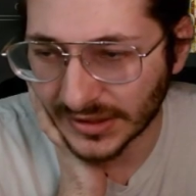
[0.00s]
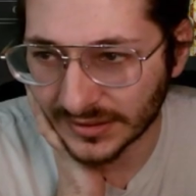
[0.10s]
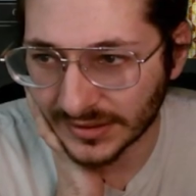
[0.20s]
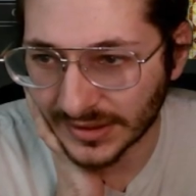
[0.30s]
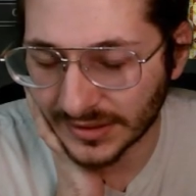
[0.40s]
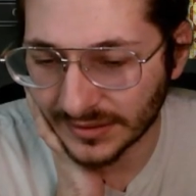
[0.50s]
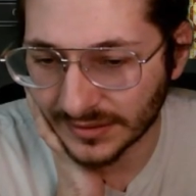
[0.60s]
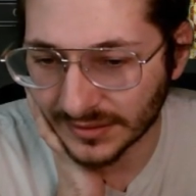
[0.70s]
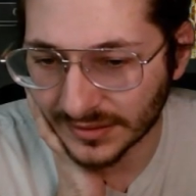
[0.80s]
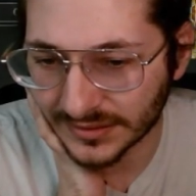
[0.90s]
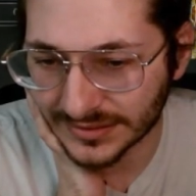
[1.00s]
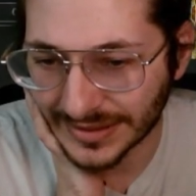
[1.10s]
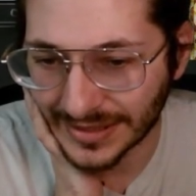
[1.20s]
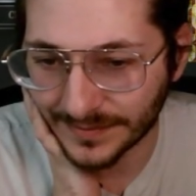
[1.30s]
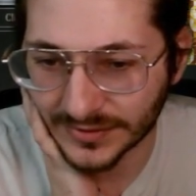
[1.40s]
and then
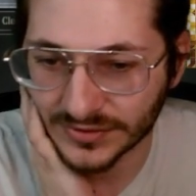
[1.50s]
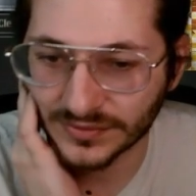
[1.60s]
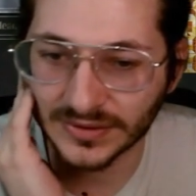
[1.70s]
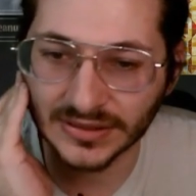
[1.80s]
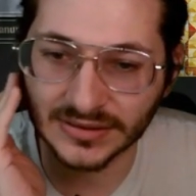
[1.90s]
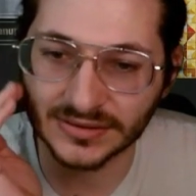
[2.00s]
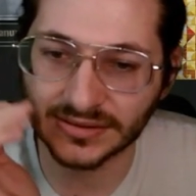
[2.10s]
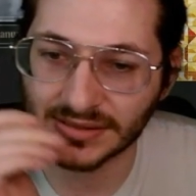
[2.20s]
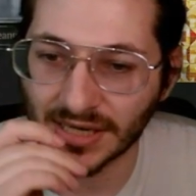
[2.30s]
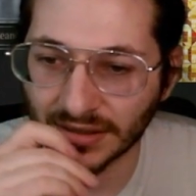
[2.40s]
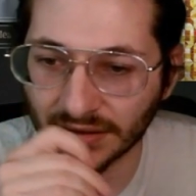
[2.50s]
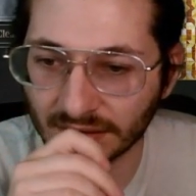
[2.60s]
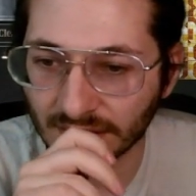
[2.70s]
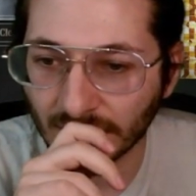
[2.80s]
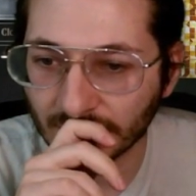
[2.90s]
untap and do this. It's not good
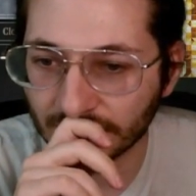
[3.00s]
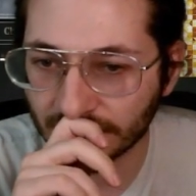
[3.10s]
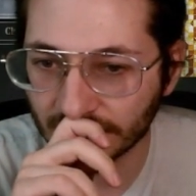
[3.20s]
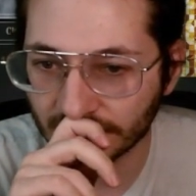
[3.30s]
enough.